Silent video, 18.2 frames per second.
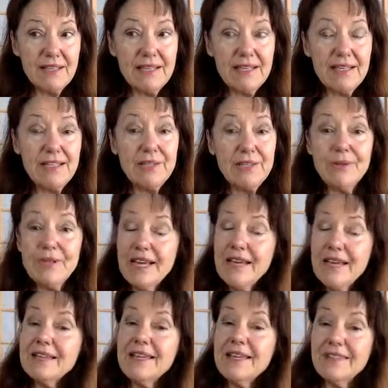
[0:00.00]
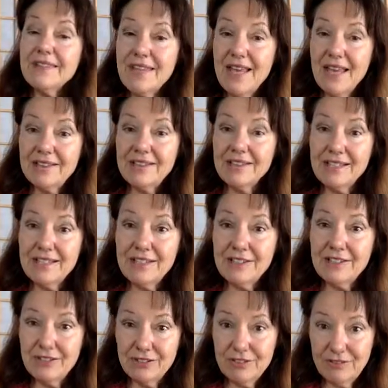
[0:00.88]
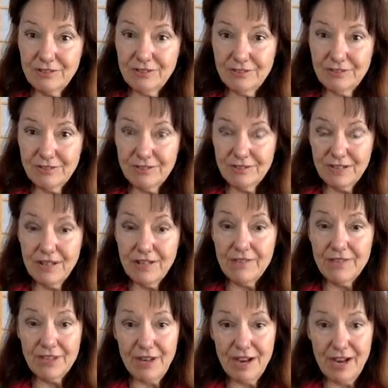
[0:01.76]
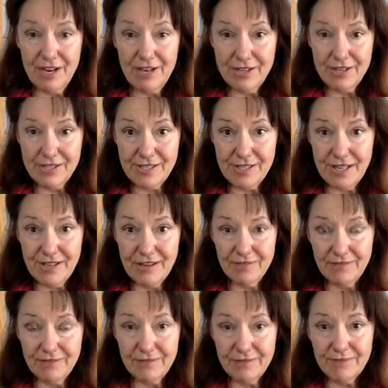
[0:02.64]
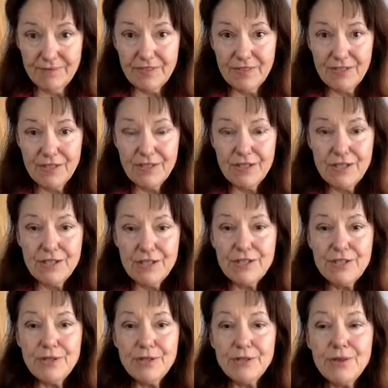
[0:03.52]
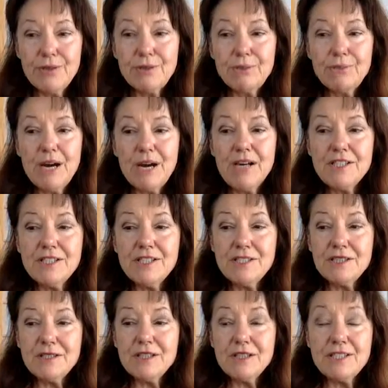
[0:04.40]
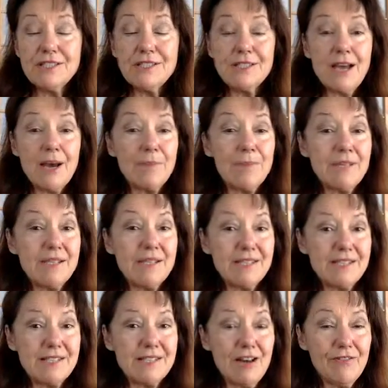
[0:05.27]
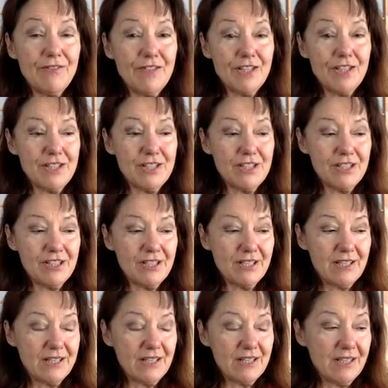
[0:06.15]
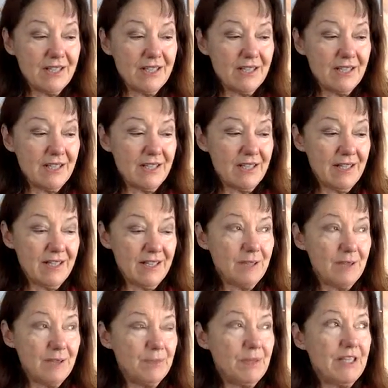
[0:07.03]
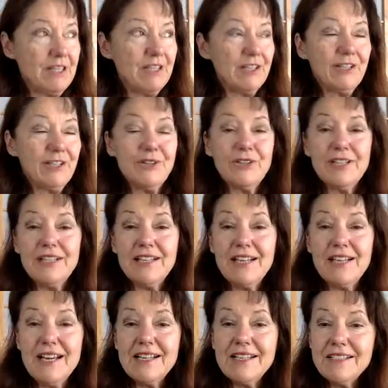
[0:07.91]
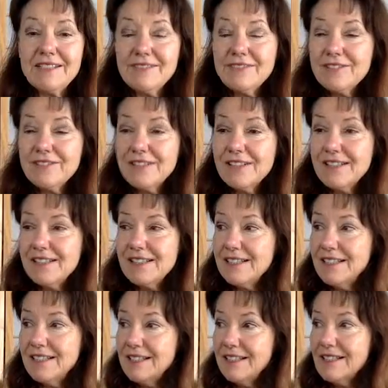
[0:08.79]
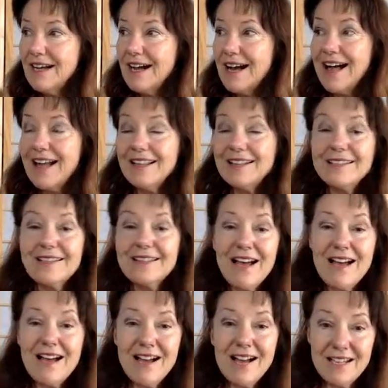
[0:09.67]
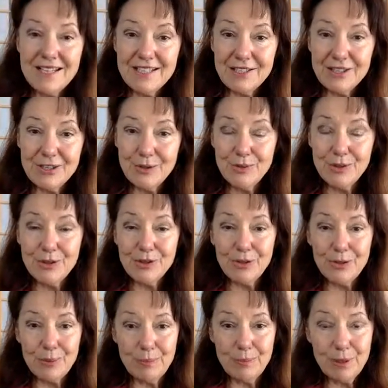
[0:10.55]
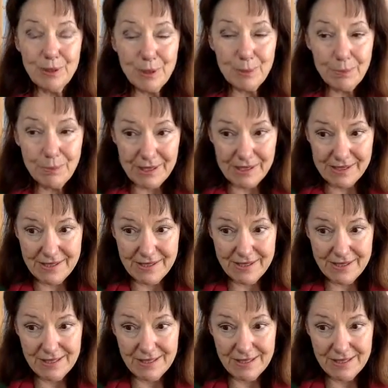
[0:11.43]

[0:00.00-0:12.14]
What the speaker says: you can't get that signal of your higher self. So you must, it's not being selfish, it's being creatively aligned with your purpose